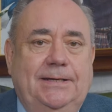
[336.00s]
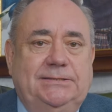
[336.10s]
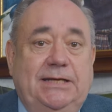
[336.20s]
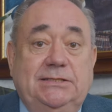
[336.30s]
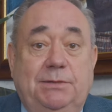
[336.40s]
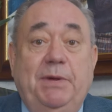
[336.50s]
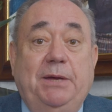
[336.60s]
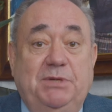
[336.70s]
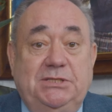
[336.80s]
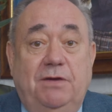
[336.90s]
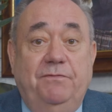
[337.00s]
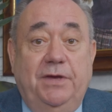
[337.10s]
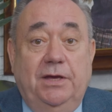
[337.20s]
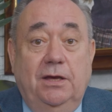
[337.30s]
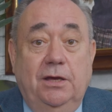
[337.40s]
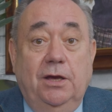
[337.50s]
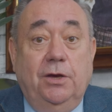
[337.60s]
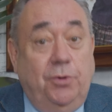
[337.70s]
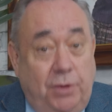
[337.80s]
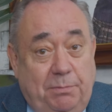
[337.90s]
says there might be something
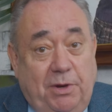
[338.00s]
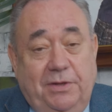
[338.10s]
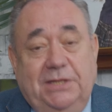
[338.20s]
good about